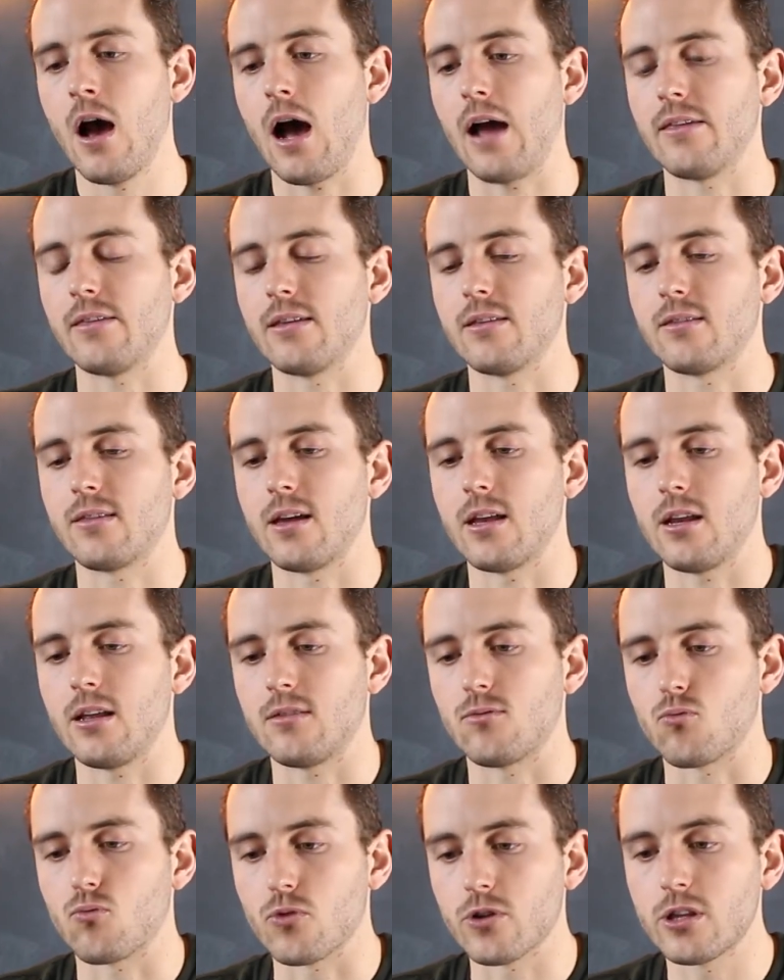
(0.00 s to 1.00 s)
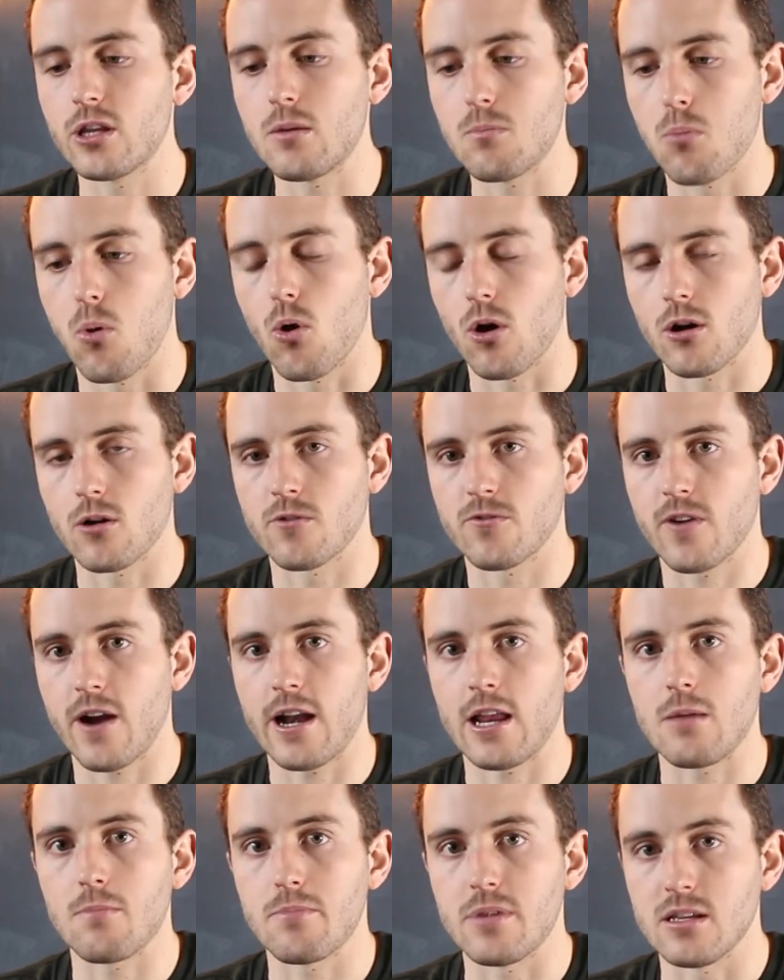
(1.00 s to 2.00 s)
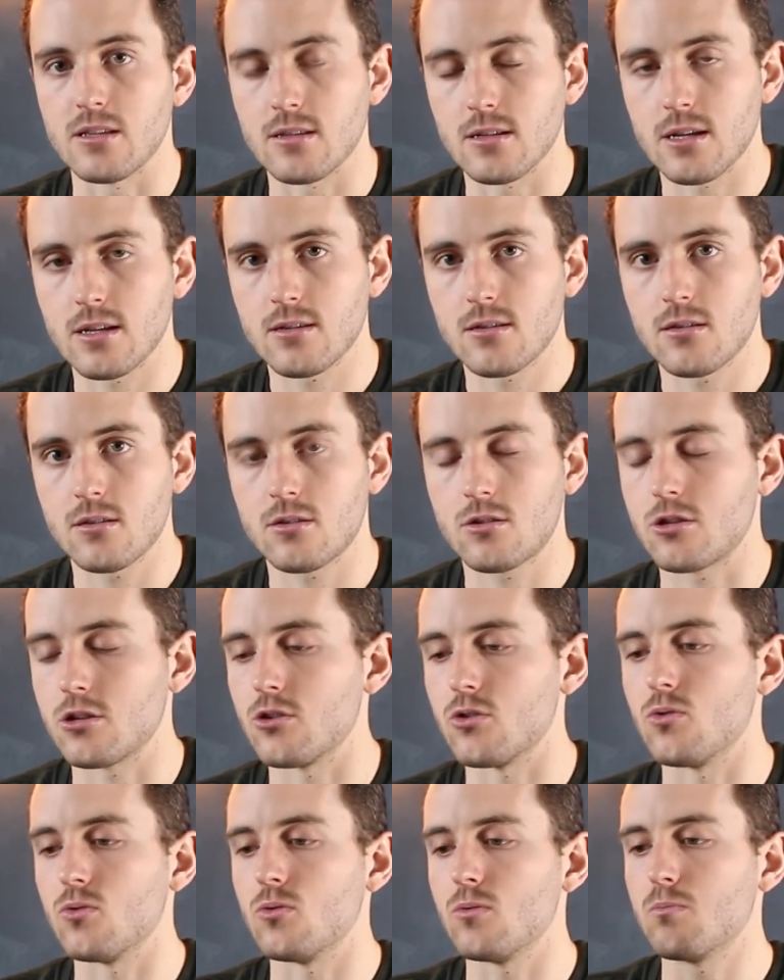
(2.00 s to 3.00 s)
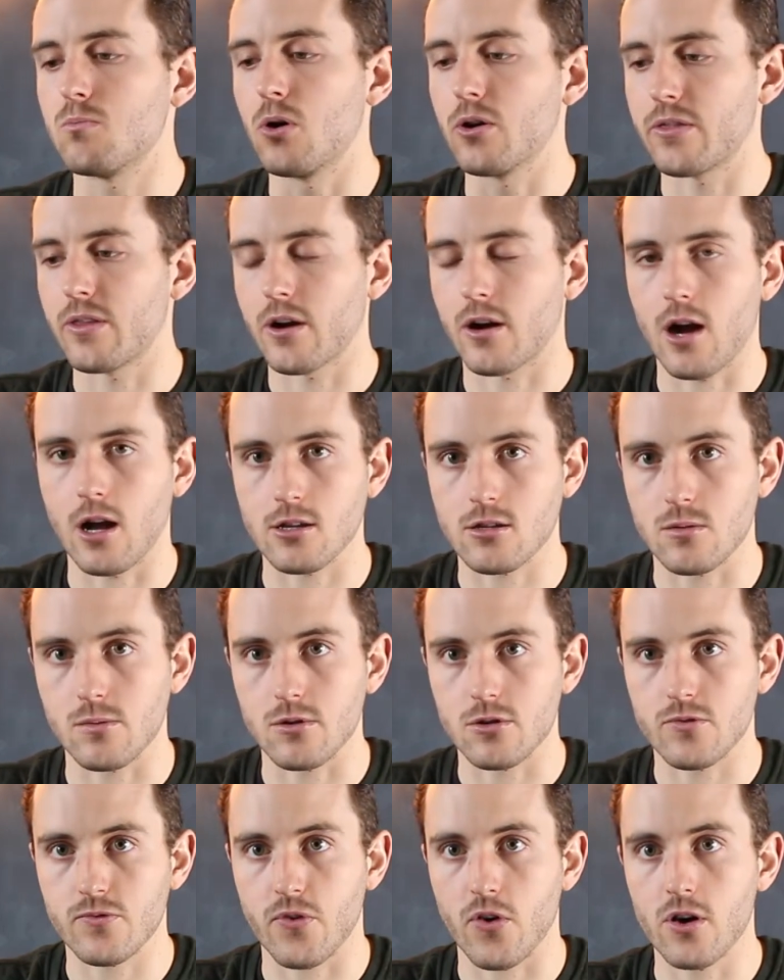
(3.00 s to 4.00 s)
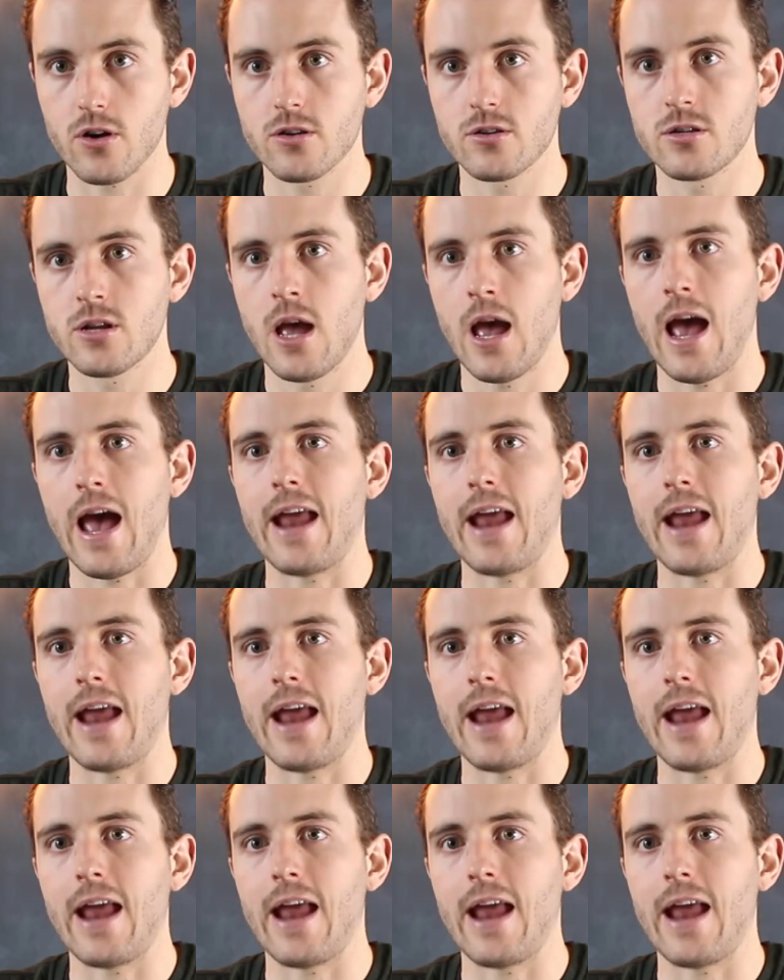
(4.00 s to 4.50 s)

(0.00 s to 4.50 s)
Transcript: I think that it's really important for any business to put their customers first.